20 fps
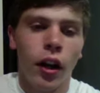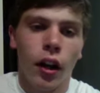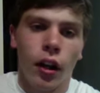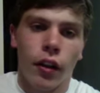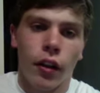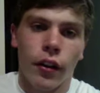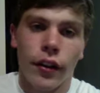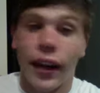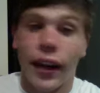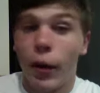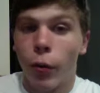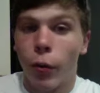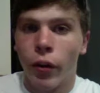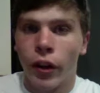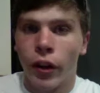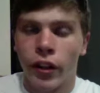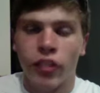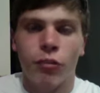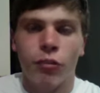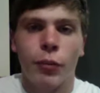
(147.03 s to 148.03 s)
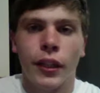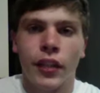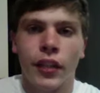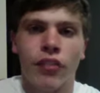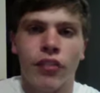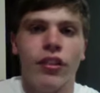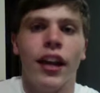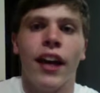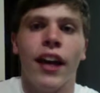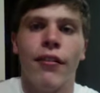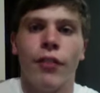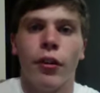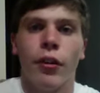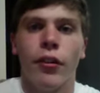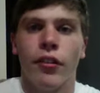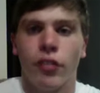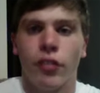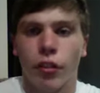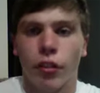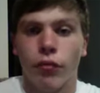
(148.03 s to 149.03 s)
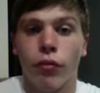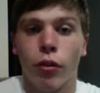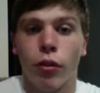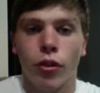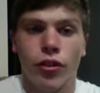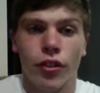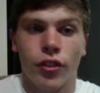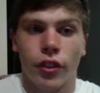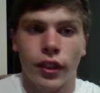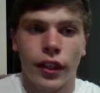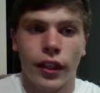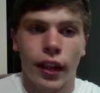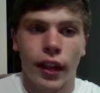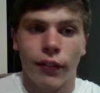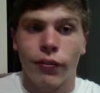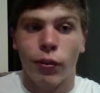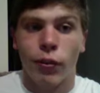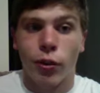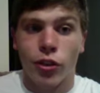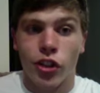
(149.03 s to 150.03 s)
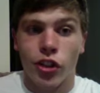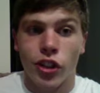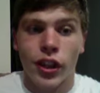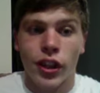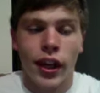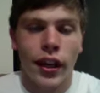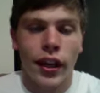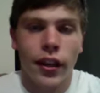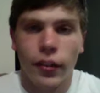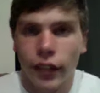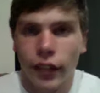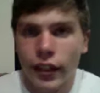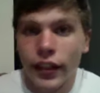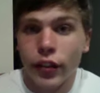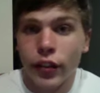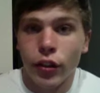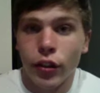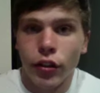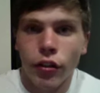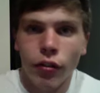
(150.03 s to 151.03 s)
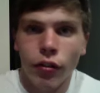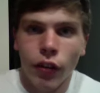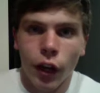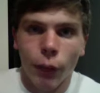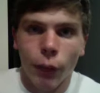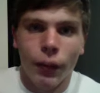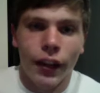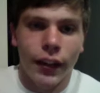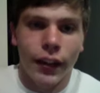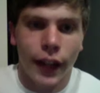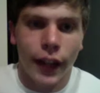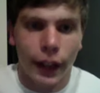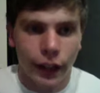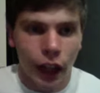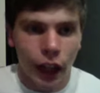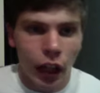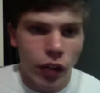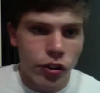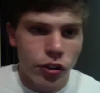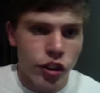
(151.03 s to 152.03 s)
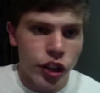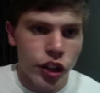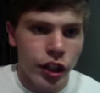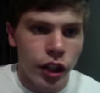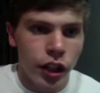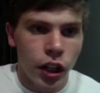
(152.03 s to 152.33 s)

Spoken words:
networks because the iPhone is unfortunately not 4G yet. They need to develop that technology.